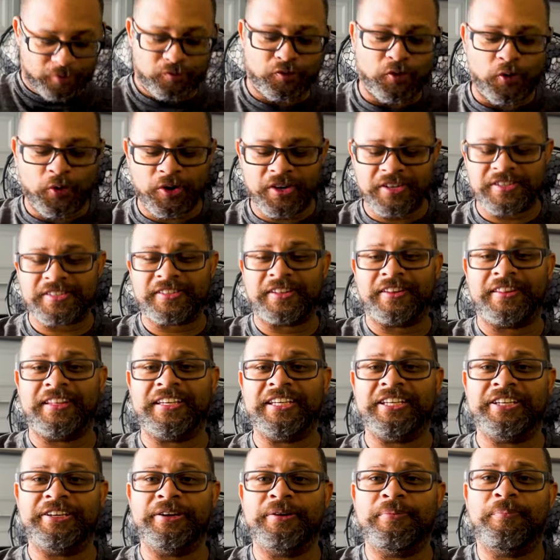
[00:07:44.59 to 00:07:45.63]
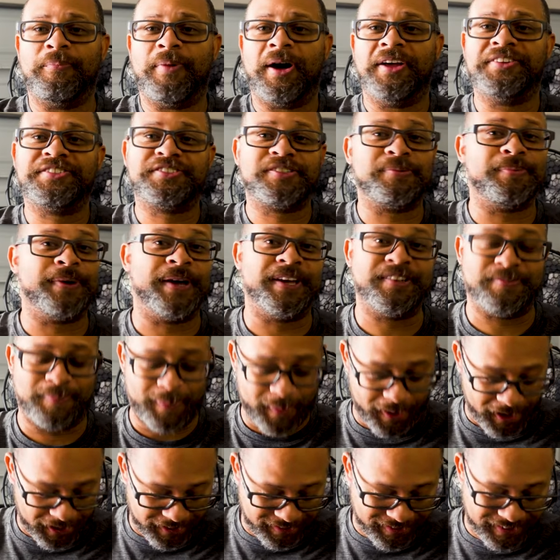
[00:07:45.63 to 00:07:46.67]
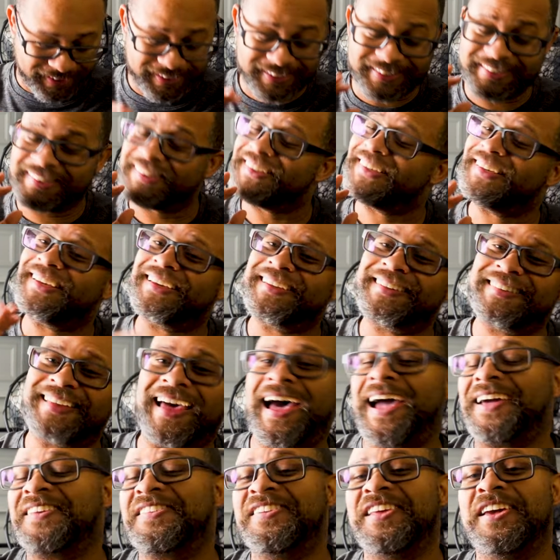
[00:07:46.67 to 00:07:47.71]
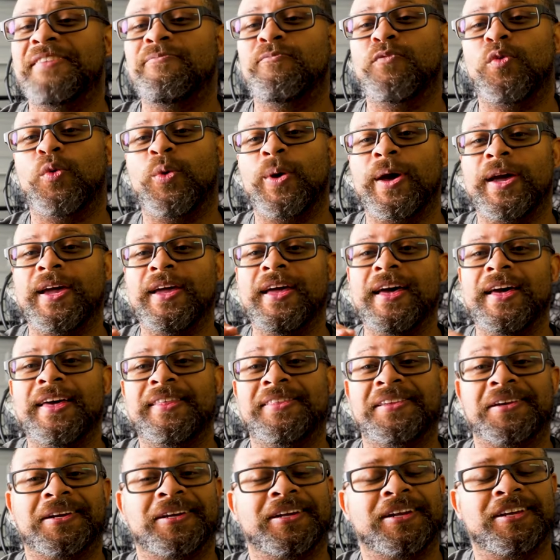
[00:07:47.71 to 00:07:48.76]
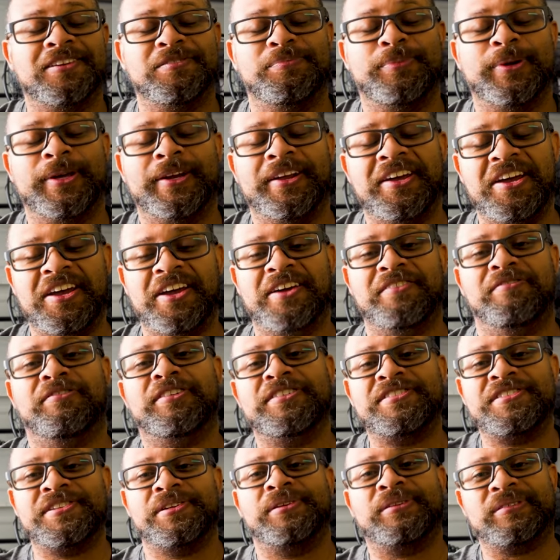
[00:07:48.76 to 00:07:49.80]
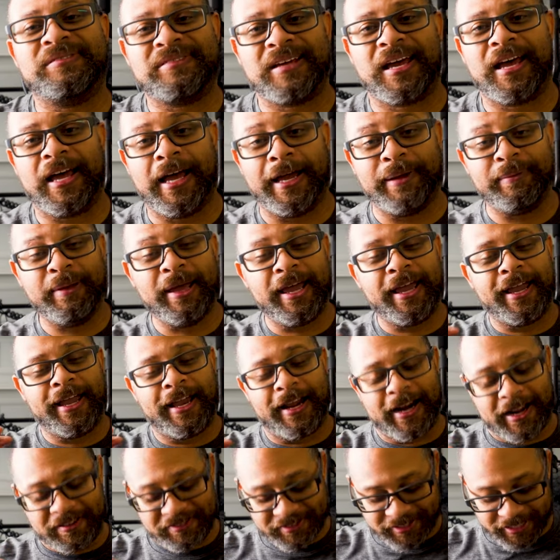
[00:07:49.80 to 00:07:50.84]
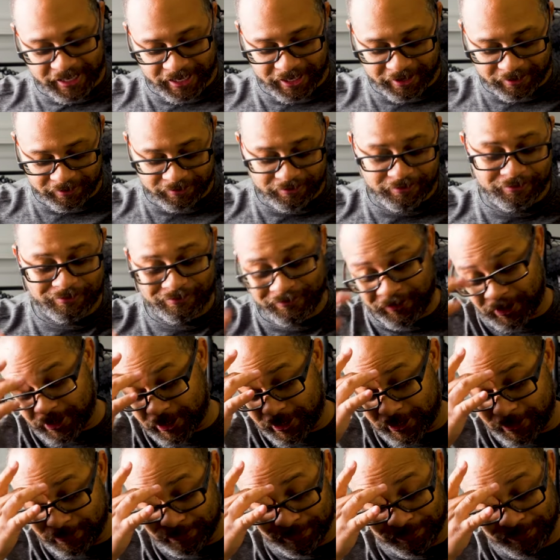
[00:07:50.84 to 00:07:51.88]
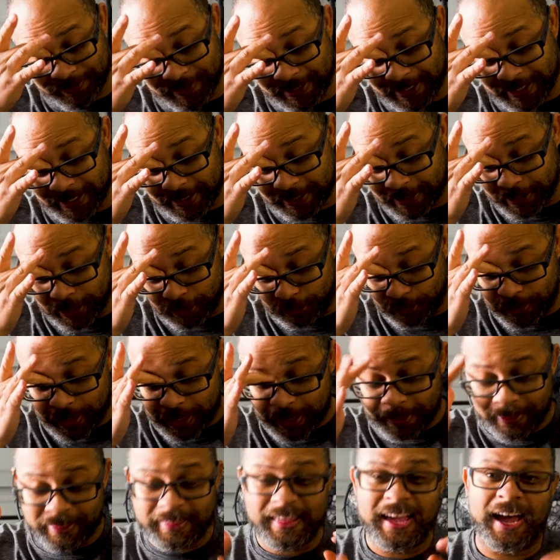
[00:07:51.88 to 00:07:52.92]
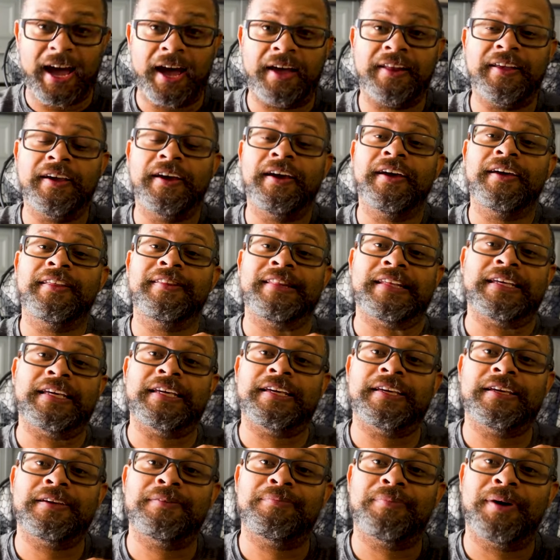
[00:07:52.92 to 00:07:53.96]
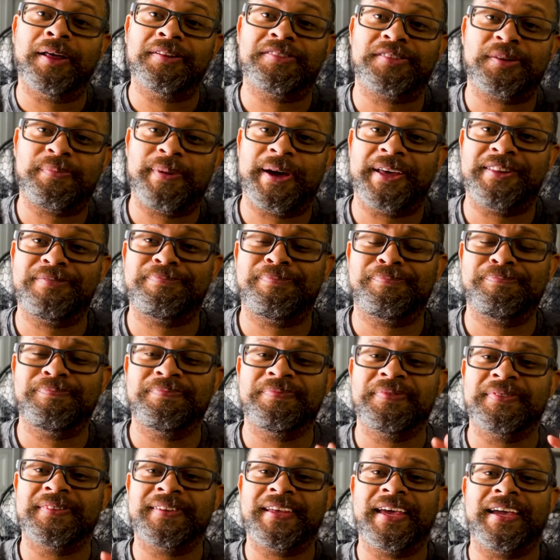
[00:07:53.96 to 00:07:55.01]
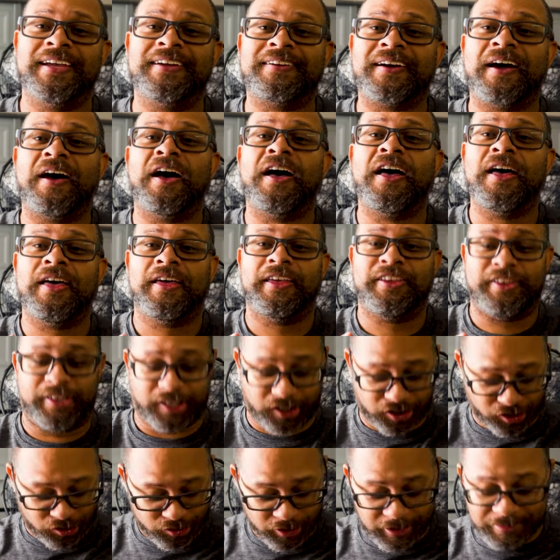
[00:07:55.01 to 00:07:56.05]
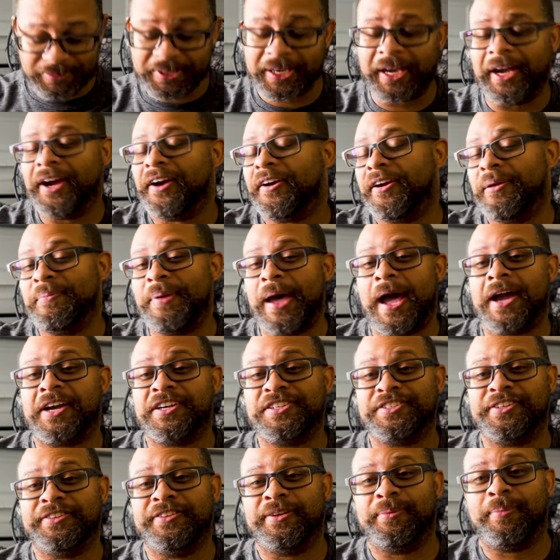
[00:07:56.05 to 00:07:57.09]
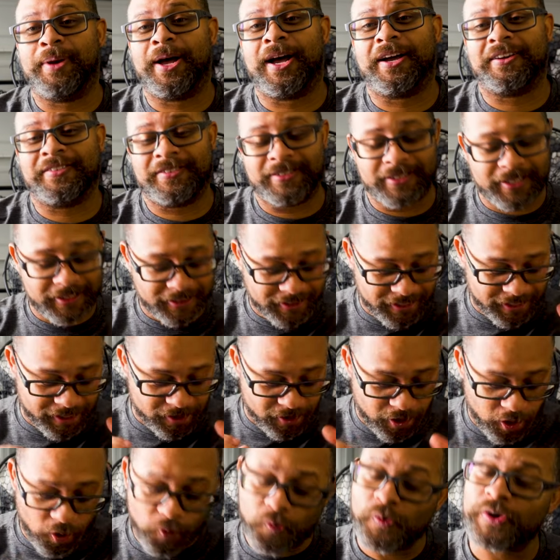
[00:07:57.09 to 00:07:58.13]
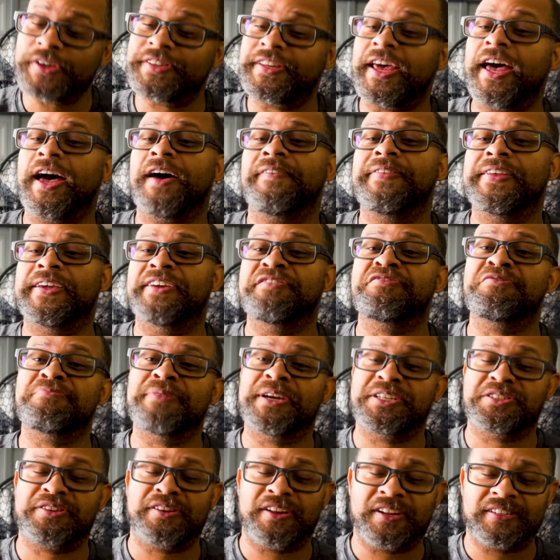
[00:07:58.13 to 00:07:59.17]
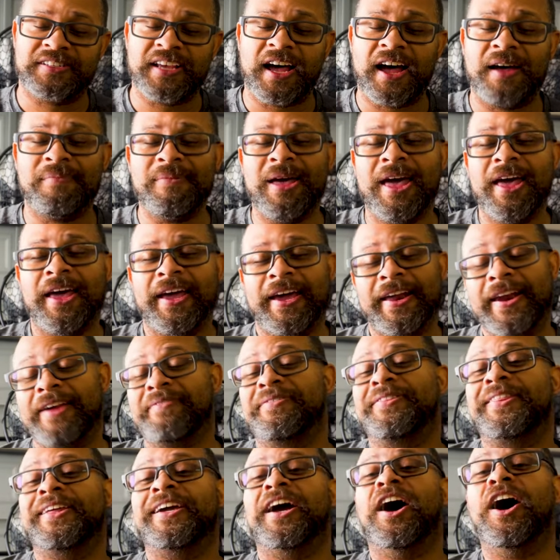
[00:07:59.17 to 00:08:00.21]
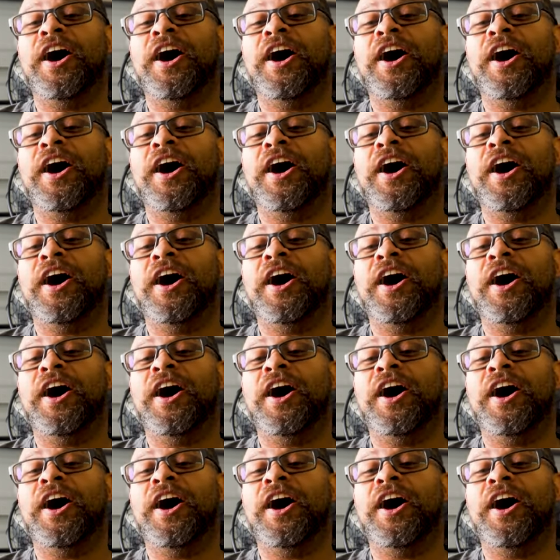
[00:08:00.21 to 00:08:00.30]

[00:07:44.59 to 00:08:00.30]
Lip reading: of course, the Monsterbass box is the exact same way that it has been every single time. And I've said it from the get-go that the Monsterbass take extreme care in packaging their box. They always have the information on top and everything